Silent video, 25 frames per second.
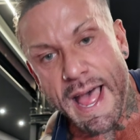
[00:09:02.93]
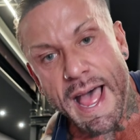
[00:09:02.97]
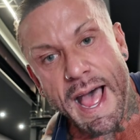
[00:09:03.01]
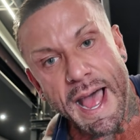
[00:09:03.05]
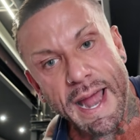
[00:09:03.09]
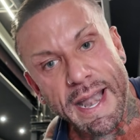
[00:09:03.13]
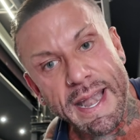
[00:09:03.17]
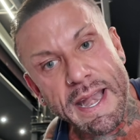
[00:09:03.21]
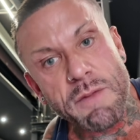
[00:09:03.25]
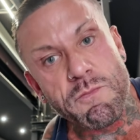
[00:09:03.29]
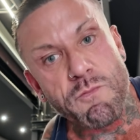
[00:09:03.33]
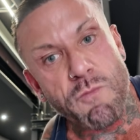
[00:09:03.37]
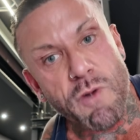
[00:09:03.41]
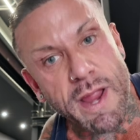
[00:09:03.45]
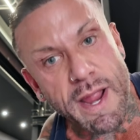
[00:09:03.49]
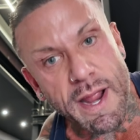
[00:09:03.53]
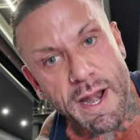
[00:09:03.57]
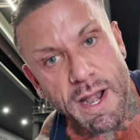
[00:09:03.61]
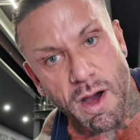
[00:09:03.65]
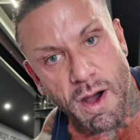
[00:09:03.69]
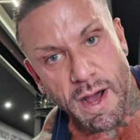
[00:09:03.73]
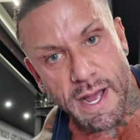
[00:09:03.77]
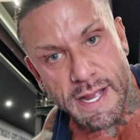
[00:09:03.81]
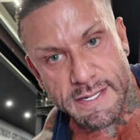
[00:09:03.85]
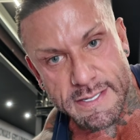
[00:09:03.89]
And then
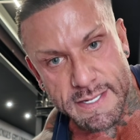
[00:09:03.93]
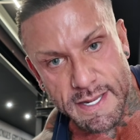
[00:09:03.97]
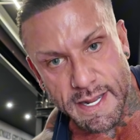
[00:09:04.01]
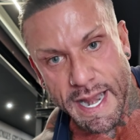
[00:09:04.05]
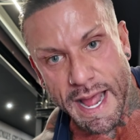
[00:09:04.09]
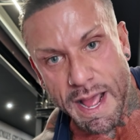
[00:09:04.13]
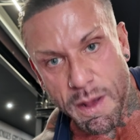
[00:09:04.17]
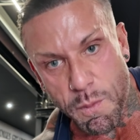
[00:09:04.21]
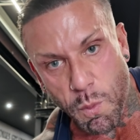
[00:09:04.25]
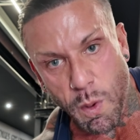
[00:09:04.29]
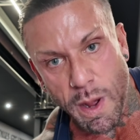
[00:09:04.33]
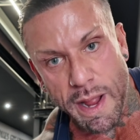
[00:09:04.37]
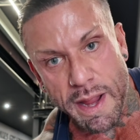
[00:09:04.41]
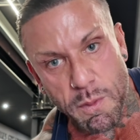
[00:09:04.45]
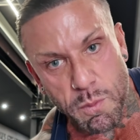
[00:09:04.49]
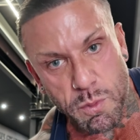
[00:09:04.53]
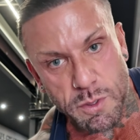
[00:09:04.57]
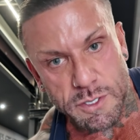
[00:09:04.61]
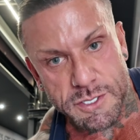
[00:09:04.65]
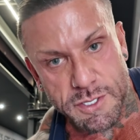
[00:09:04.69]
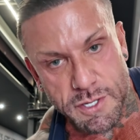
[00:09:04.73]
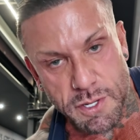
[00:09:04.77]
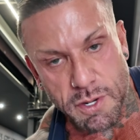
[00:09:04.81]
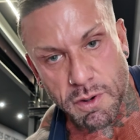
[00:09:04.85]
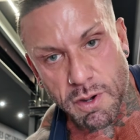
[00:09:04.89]
realise that that weight
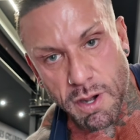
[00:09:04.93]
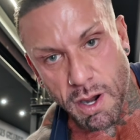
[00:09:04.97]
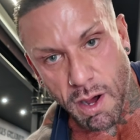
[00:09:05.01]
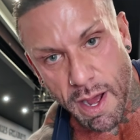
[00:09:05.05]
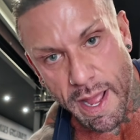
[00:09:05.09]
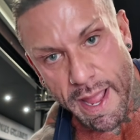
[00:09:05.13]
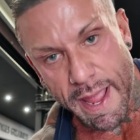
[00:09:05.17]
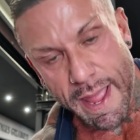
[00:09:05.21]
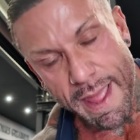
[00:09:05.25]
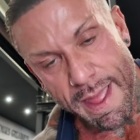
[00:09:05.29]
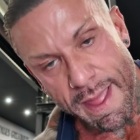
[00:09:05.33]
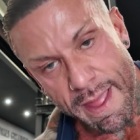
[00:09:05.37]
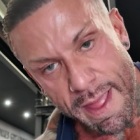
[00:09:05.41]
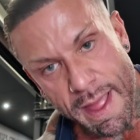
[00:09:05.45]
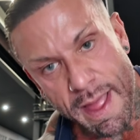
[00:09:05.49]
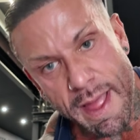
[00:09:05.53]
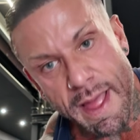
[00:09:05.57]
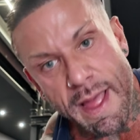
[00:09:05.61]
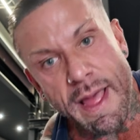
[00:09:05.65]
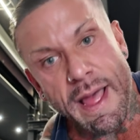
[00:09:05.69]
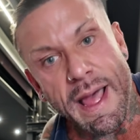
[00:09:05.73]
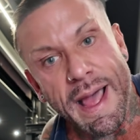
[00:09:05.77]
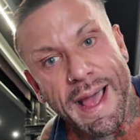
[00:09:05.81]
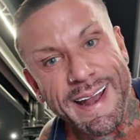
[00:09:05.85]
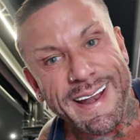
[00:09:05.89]
was too light
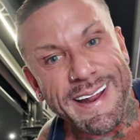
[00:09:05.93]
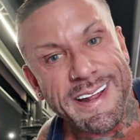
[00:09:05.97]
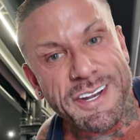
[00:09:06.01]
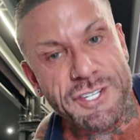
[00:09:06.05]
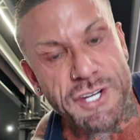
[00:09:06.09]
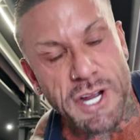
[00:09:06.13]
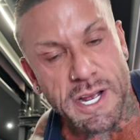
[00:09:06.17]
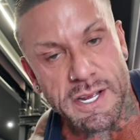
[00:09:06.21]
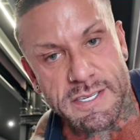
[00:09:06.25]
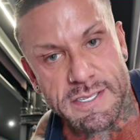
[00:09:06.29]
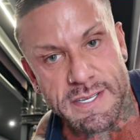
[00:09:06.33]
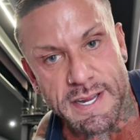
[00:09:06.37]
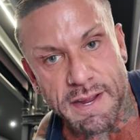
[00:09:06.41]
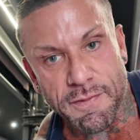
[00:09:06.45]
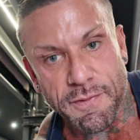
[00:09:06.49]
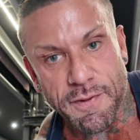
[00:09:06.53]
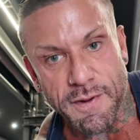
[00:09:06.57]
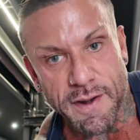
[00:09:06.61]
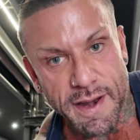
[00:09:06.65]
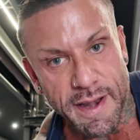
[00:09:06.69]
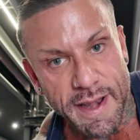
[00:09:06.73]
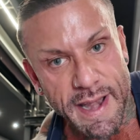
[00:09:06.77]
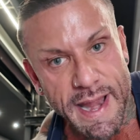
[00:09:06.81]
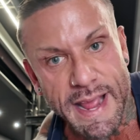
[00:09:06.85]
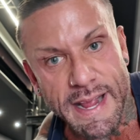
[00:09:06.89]
and adjust it for
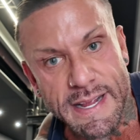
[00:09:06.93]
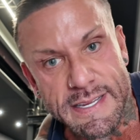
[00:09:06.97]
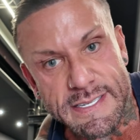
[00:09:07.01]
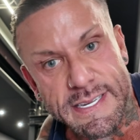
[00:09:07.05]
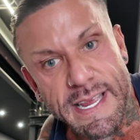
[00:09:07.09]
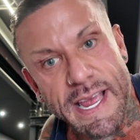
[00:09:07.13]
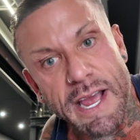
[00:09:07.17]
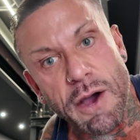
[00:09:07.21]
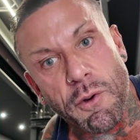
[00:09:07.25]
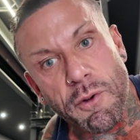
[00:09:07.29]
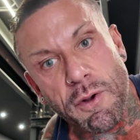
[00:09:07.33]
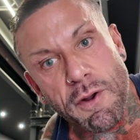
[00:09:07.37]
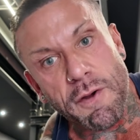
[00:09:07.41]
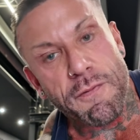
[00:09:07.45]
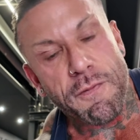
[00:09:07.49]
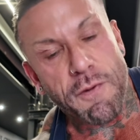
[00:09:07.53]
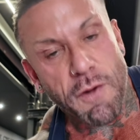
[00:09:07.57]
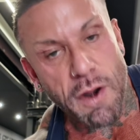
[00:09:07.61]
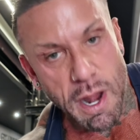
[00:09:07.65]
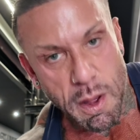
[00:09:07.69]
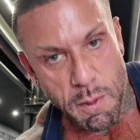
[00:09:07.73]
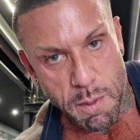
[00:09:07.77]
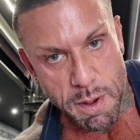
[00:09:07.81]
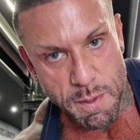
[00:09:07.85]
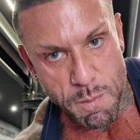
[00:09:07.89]
the next set or the
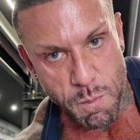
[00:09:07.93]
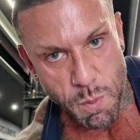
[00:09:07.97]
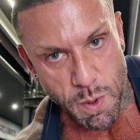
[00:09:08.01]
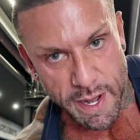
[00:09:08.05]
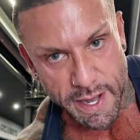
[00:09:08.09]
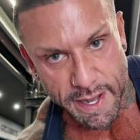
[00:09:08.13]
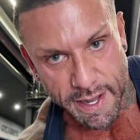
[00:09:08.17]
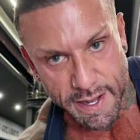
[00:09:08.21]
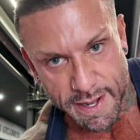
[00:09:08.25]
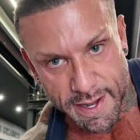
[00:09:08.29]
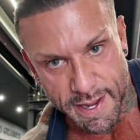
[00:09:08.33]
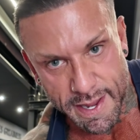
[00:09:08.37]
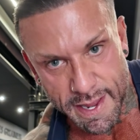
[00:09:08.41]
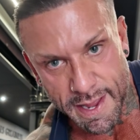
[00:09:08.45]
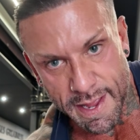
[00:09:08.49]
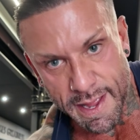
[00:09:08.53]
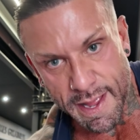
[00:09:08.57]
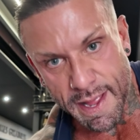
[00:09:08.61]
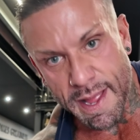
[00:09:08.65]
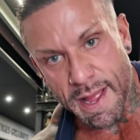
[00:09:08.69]
following week.